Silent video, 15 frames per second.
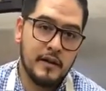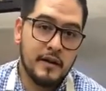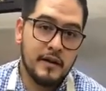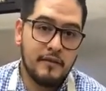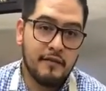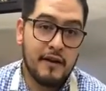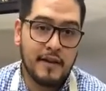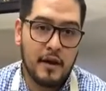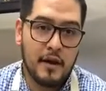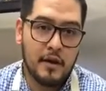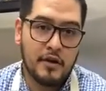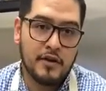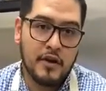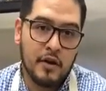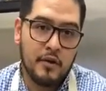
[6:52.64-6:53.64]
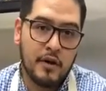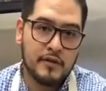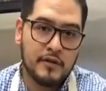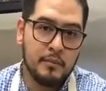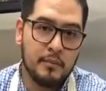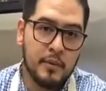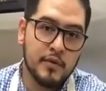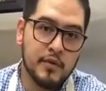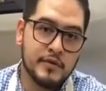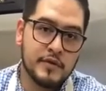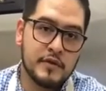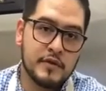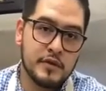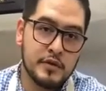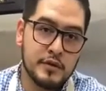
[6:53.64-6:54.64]
$5 taco as
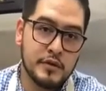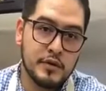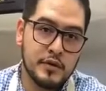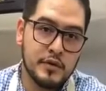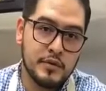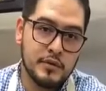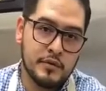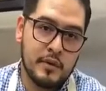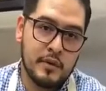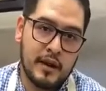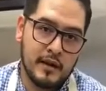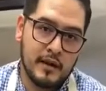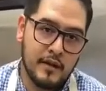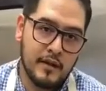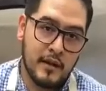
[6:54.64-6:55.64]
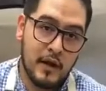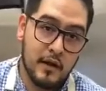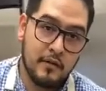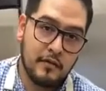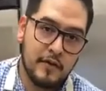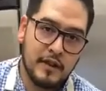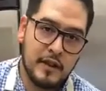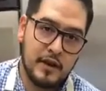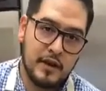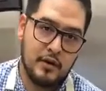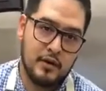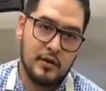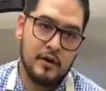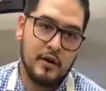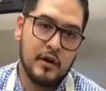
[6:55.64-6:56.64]
opposed to like $1.50,
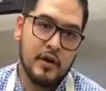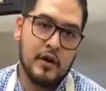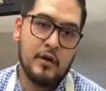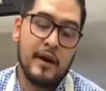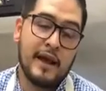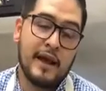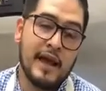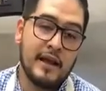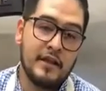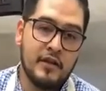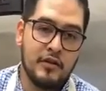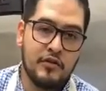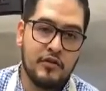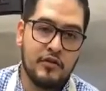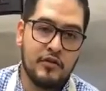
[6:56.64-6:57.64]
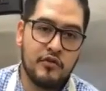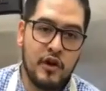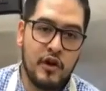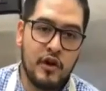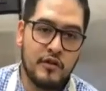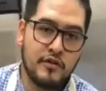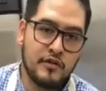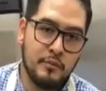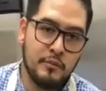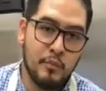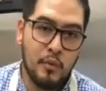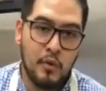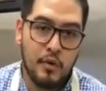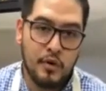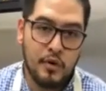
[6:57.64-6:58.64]
or why can't you charge
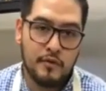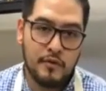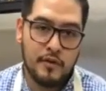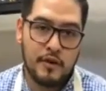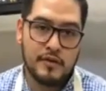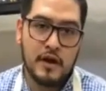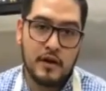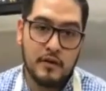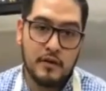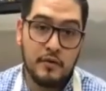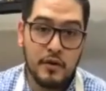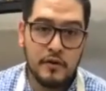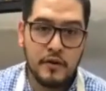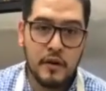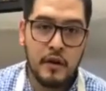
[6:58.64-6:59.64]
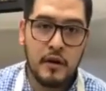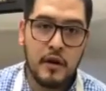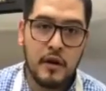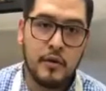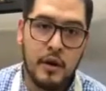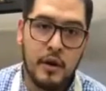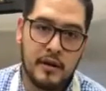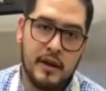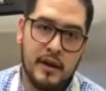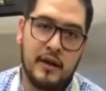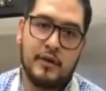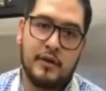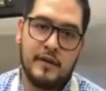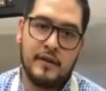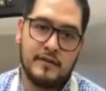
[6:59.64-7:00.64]
more for a taco? We're using good quality
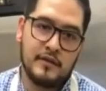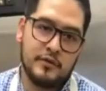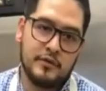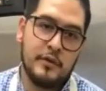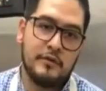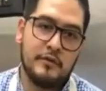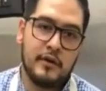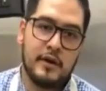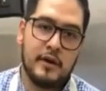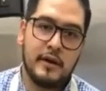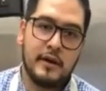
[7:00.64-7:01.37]
ingredients as well for it.